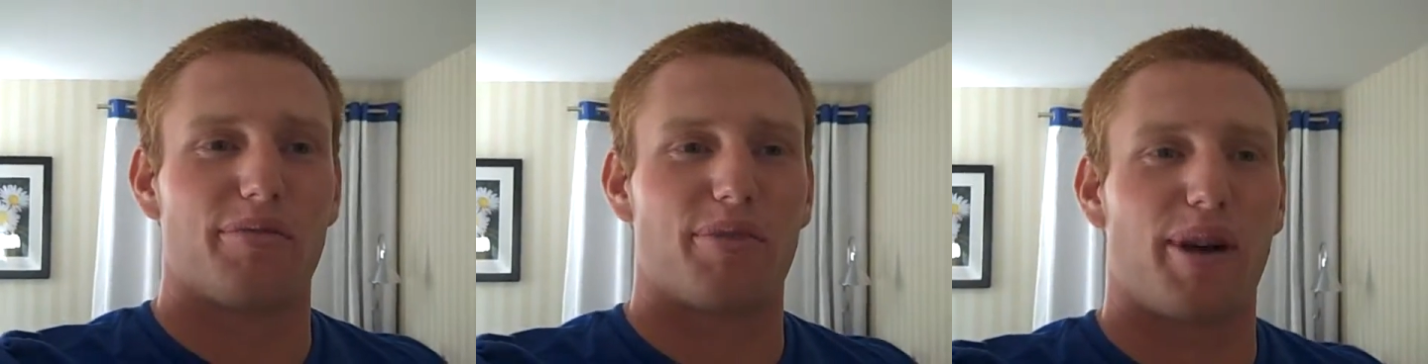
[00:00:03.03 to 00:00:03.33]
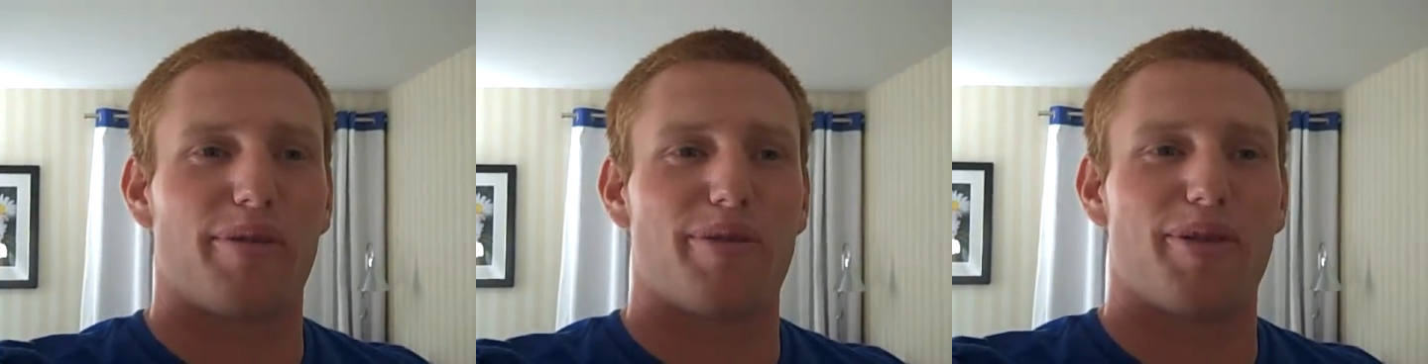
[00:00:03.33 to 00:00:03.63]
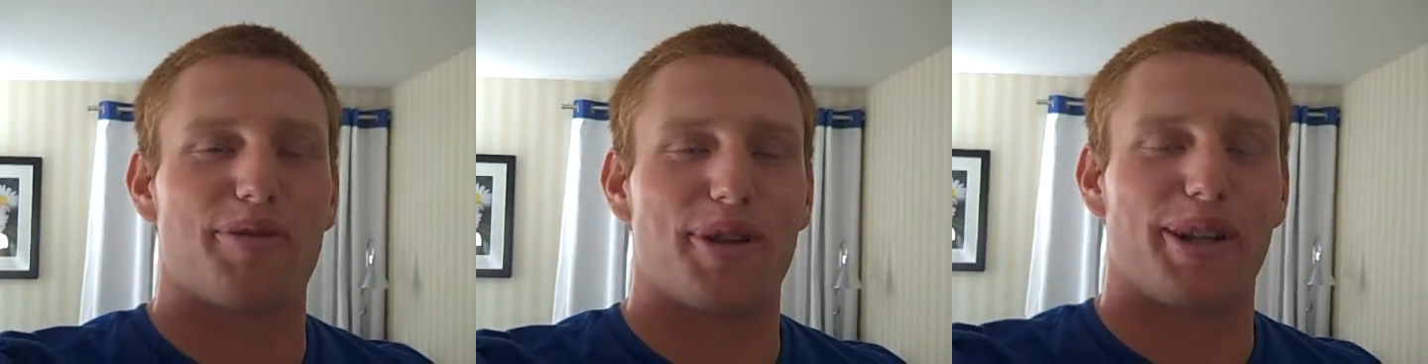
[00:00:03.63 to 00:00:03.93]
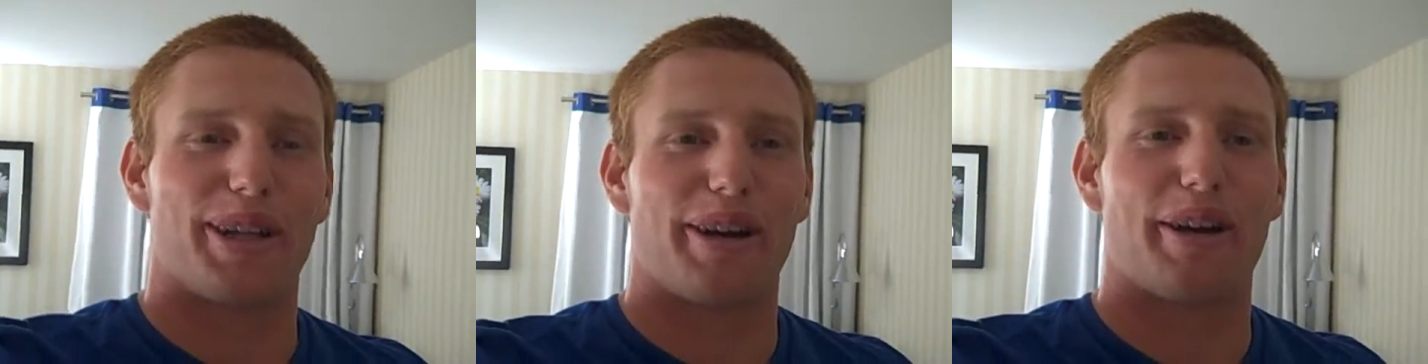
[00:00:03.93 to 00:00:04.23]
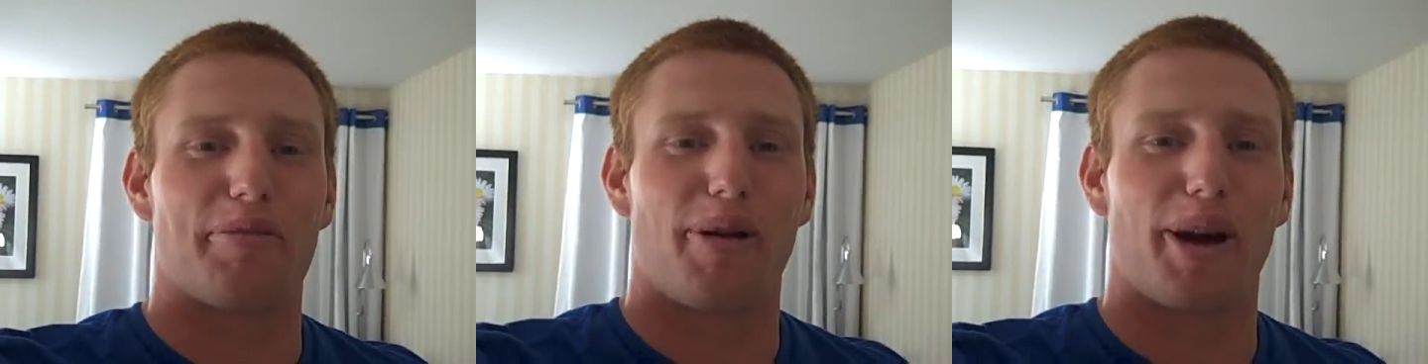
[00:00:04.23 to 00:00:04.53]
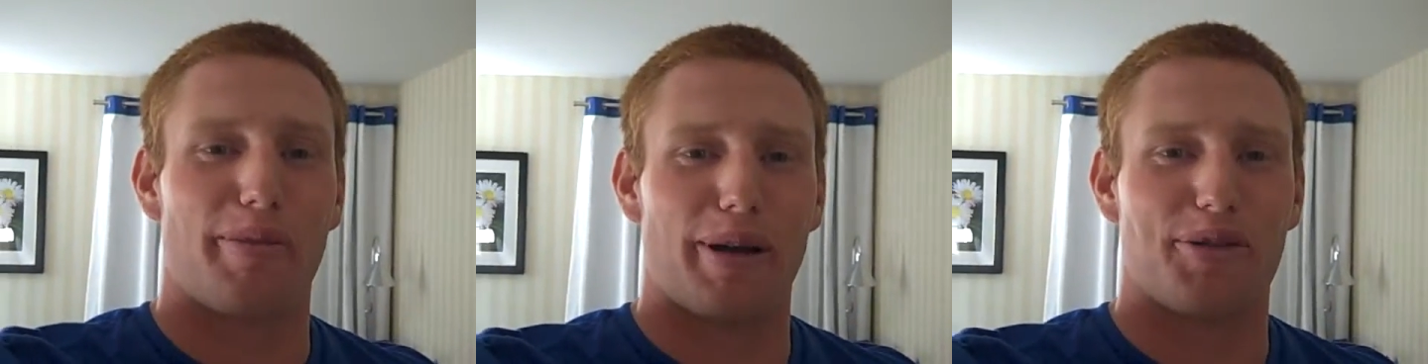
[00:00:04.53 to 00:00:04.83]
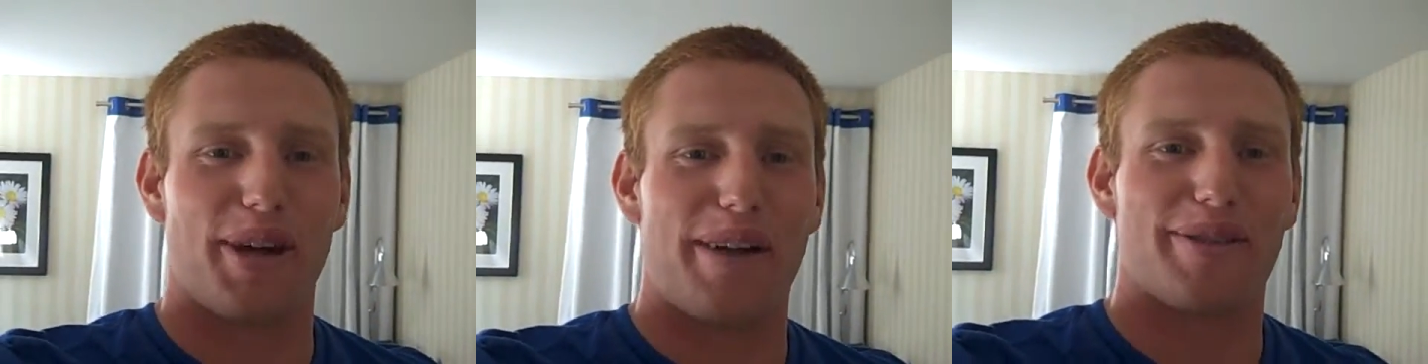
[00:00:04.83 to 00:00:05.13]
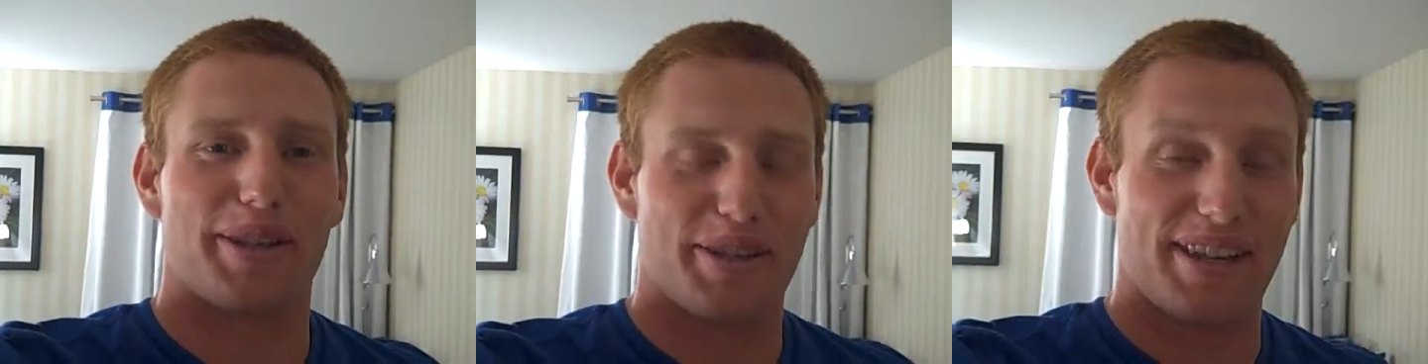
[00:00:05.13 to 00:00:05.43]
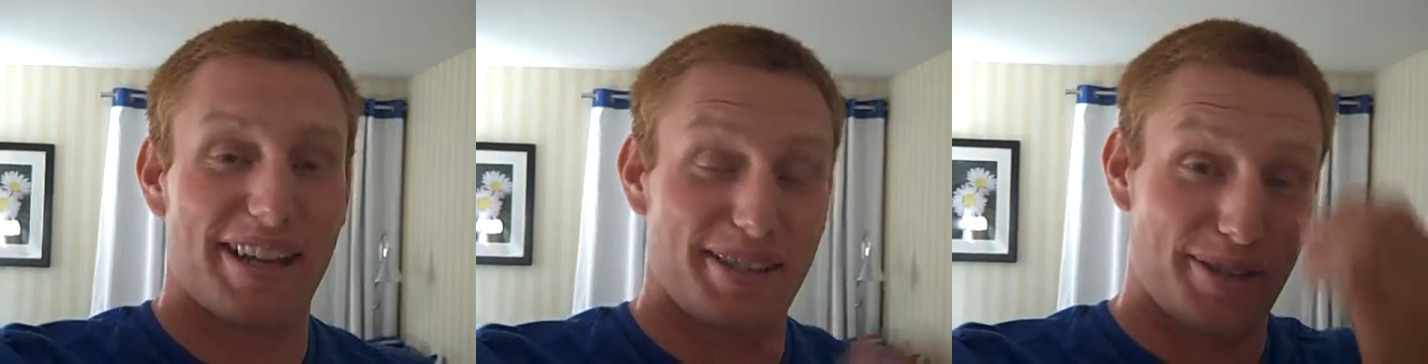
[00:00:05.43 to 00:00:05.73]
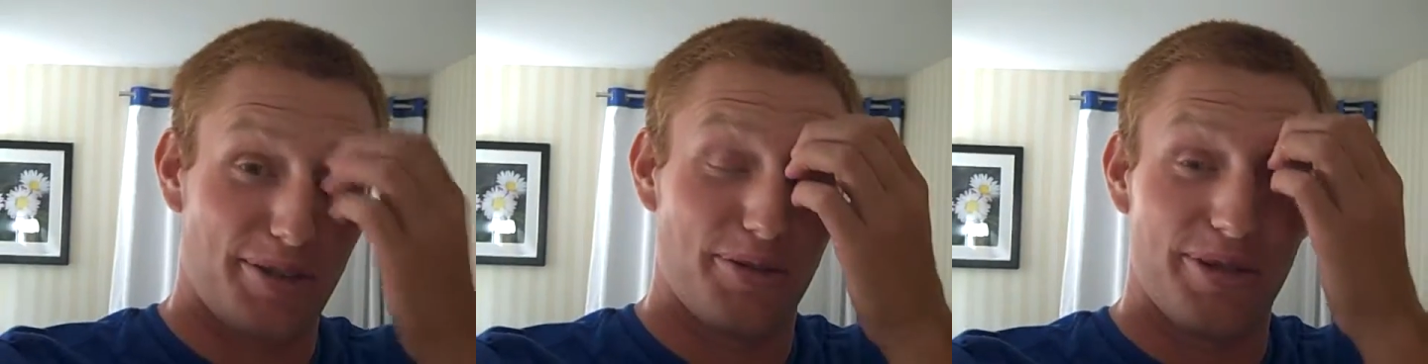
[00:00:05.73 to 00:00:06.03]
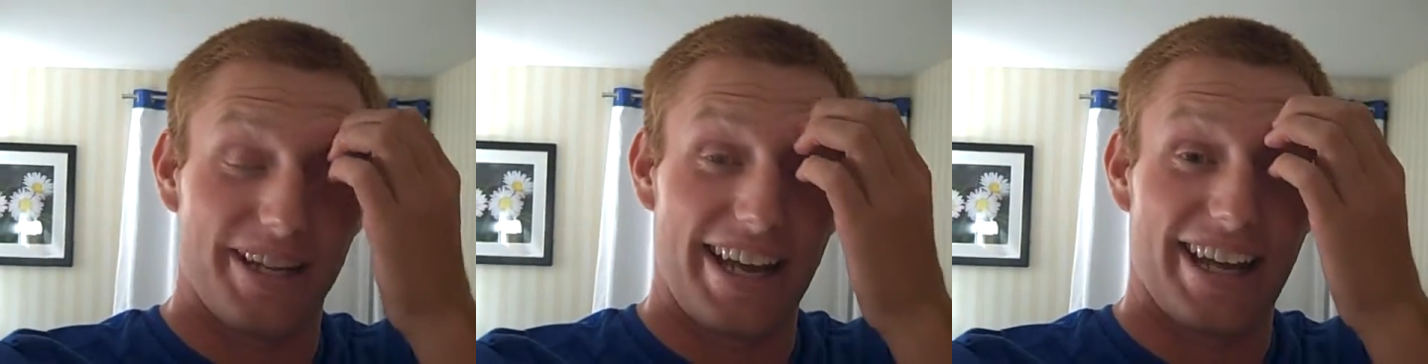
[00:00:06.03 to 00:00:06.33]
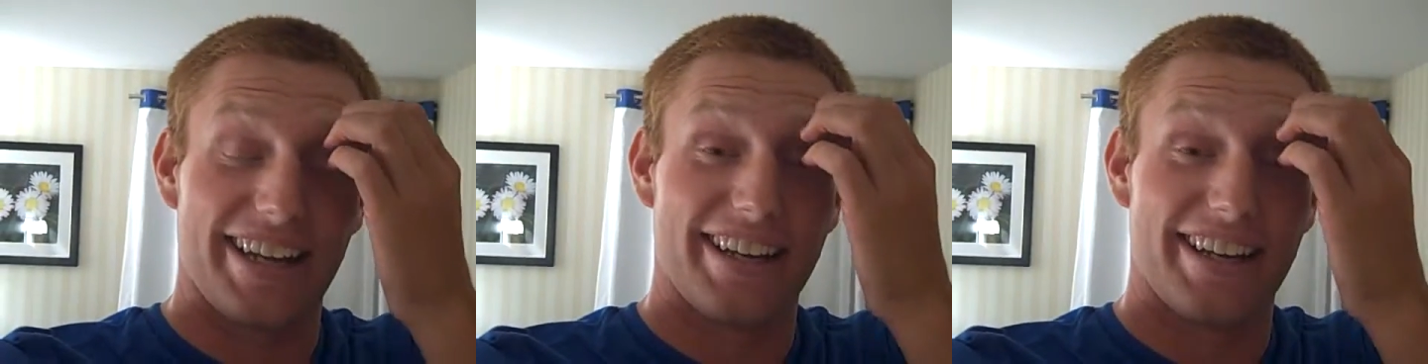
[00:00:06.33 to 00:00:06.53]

probably the most hilarious part about traveling to Saskatoon today.